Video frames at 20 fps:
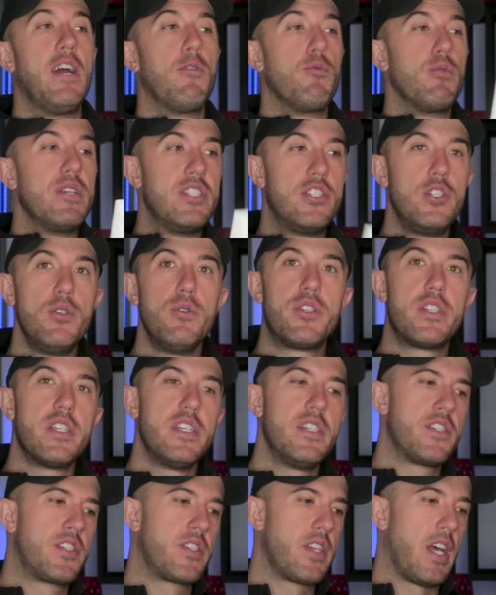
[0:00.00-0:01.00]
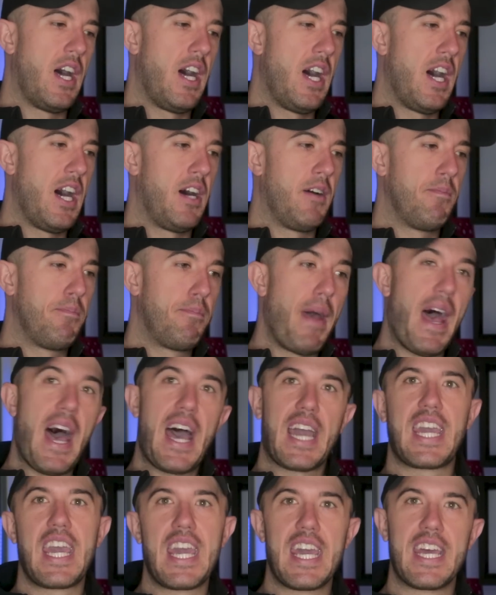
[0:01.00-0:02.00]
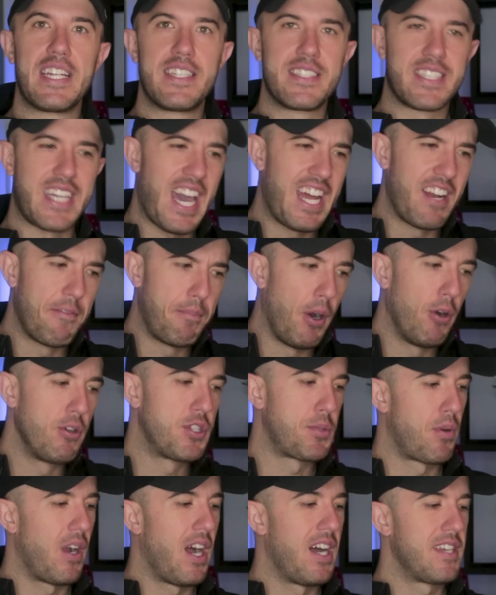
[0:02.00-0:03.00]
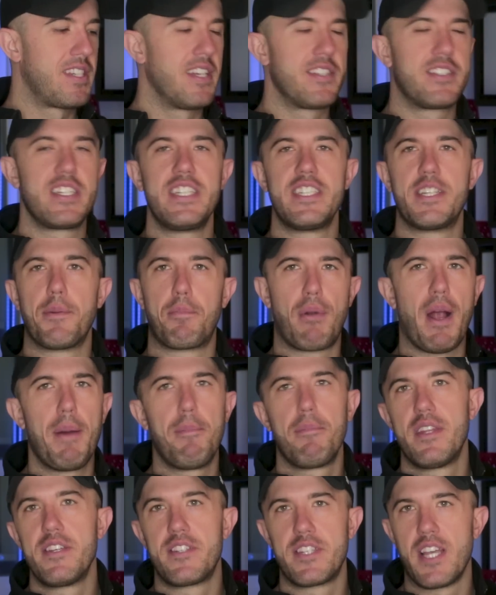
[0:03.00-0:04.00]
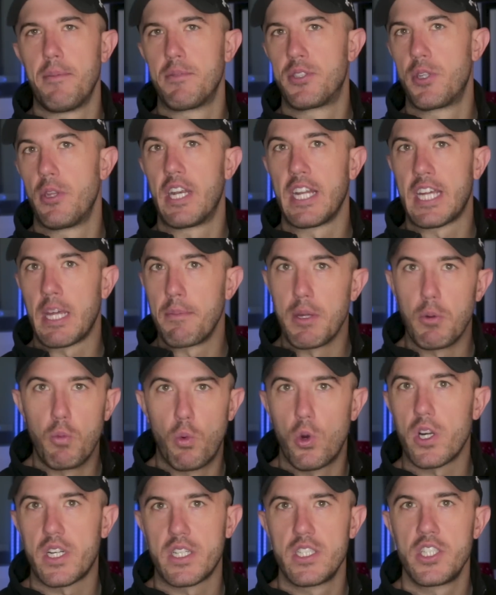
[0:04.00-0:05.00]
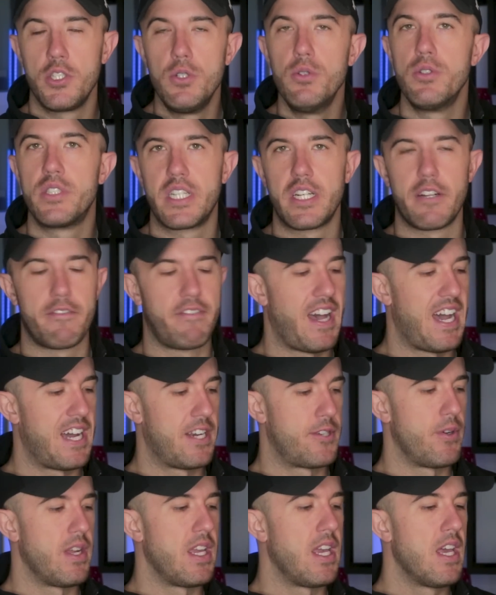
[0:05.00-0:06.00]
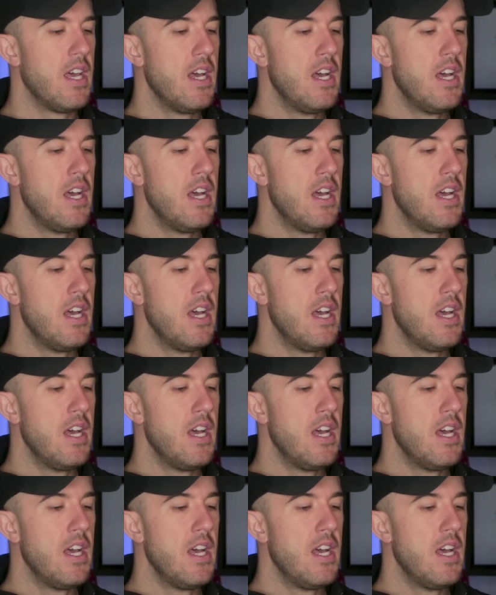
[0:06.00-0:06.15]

it reduces uh, back-end kind of post-processing to prep this up so that it can be worked, used in a factory.